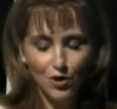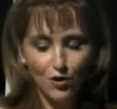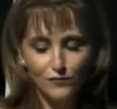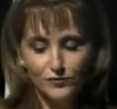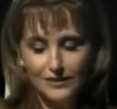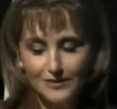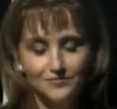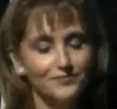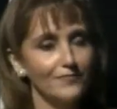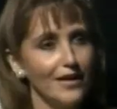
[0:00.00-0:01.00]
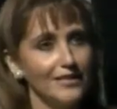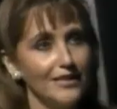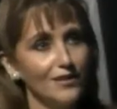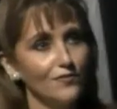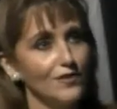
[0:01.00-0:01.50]
Hopefully, by the
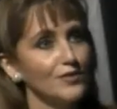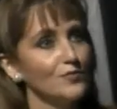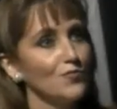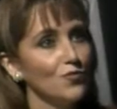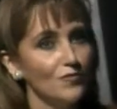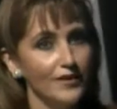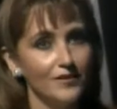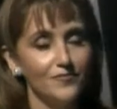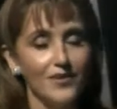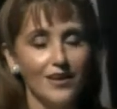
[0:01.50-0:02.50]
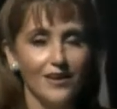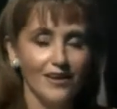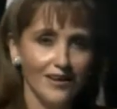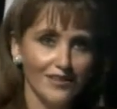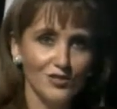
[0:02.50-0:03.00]
end of this movie,
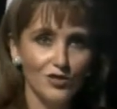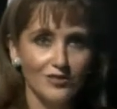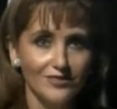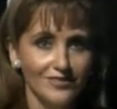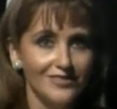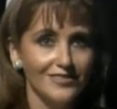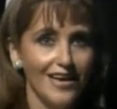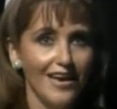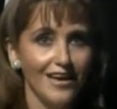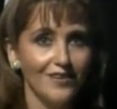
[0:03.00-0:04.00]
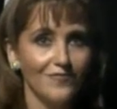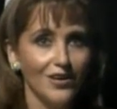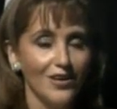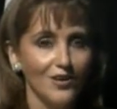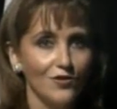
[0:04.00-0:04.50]
as Jonathan said,
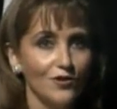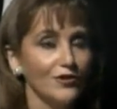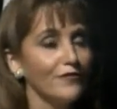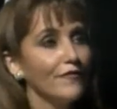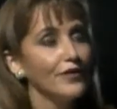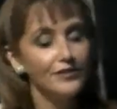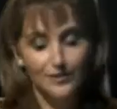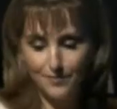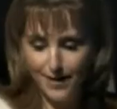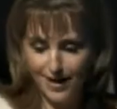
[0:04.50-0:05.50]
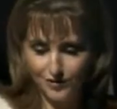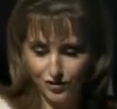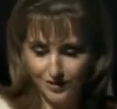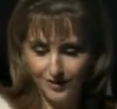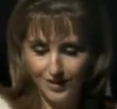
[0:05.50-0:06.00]
you're going to feel the
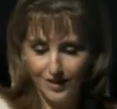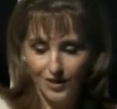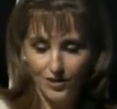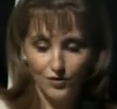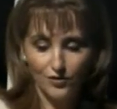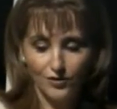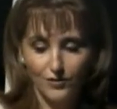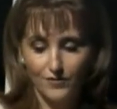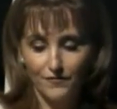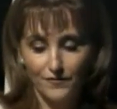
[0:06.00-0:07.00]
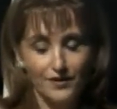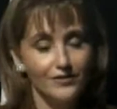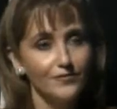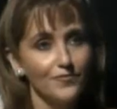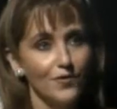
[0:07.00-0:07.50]
magic. You're going to
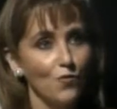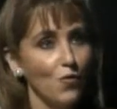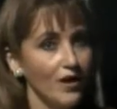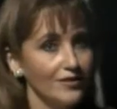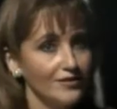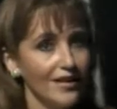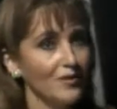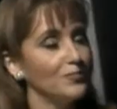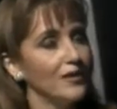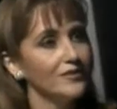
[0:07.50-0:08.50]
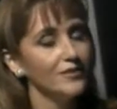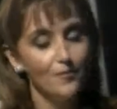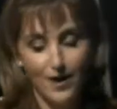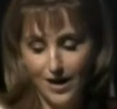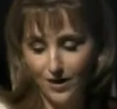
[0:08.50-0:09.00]
feel what is that place
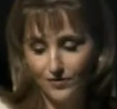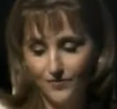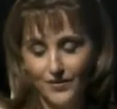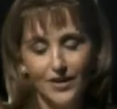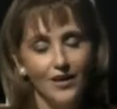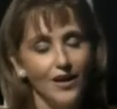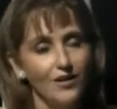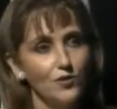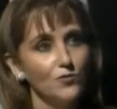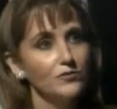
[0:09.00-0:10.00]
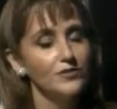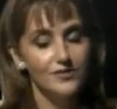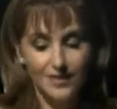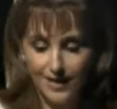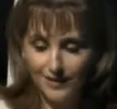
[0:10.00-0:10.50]
about, and you will
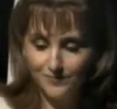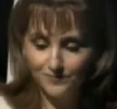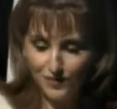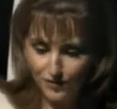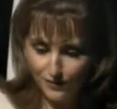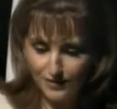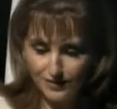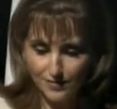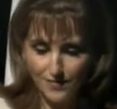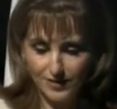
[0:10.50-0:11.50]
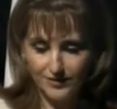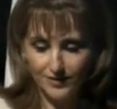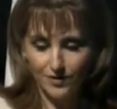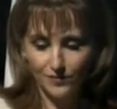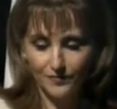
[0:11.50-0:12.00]
decide to visit
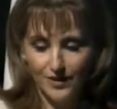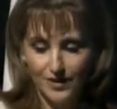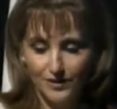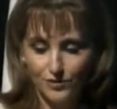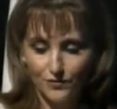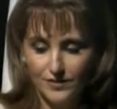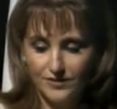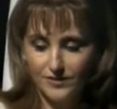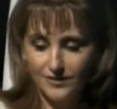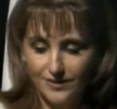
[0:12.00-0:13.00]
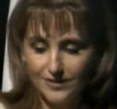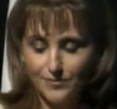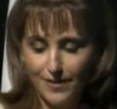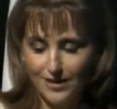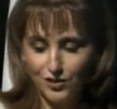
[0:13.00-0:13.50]
Mexico, to visit
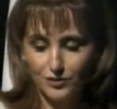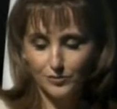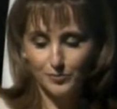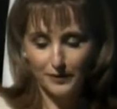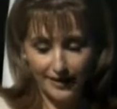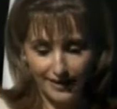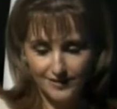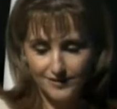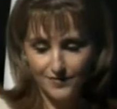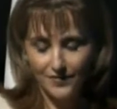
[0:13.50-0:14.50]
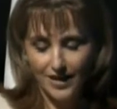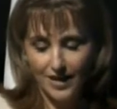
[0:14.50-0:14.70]
this magical place.